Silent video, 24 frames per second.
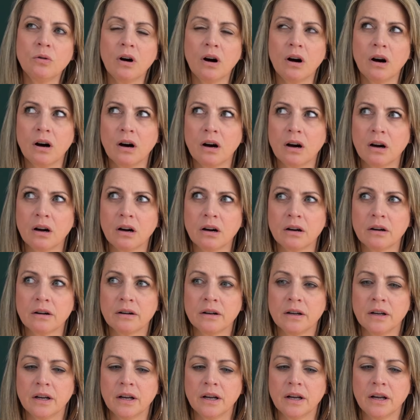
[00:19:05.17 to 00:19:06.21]
are
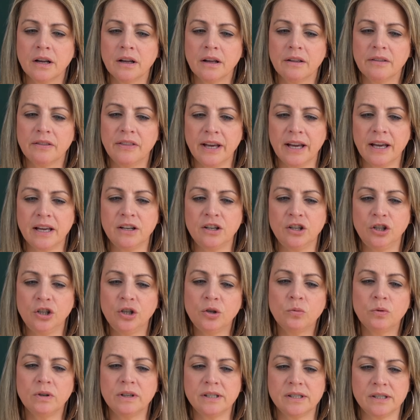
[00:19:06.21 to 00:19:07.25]
then
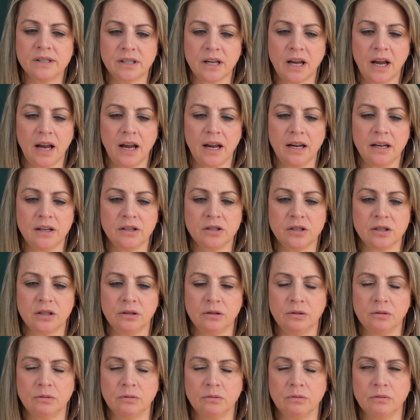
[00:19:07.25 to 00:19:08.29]
you would say
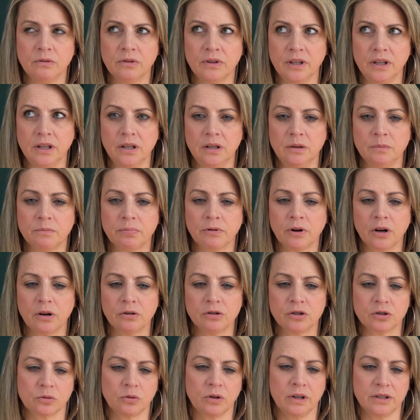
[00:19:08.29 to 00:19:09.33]
to the
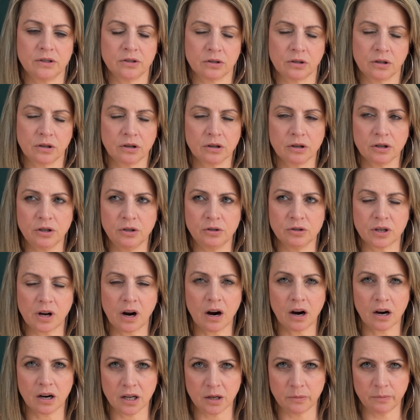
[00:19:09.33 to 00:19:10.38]
pro choicer whose
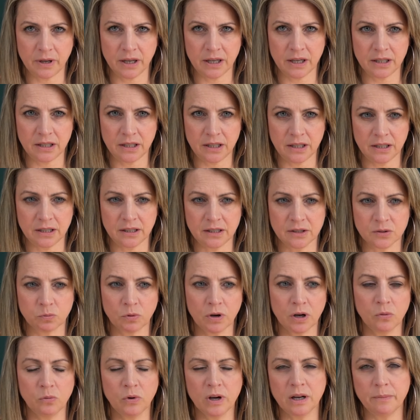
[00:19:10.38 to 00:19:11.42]
argument is,
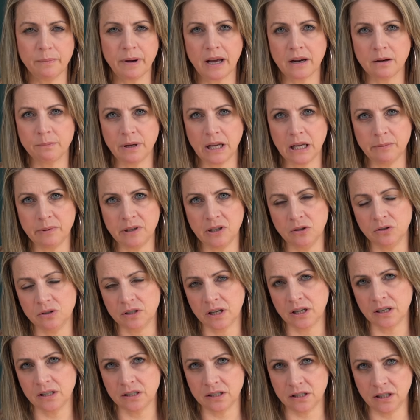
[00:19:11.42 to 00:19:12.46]
well, what about a baby who's
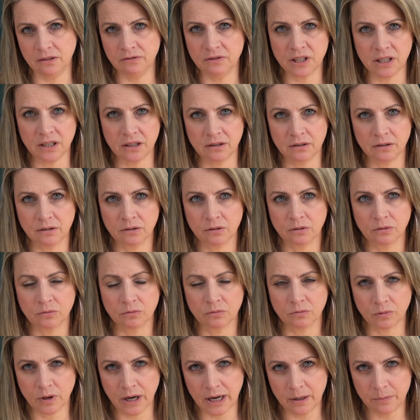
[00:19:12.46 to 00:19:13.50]
conceived in
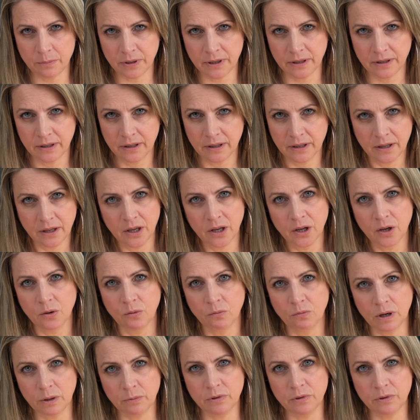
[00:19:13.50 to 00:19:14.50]
rape? Mm-hmm. What